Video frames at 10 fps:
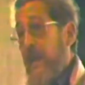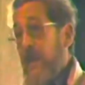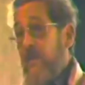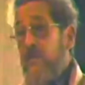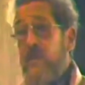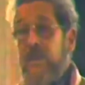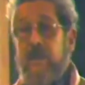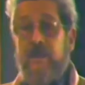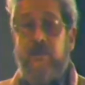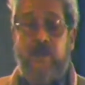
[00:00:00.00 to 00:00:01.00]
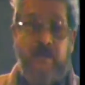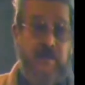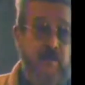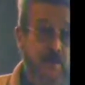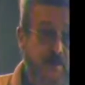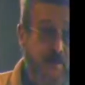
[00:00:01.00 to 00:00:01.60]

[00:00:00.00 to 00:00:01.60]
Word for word: When we lived in this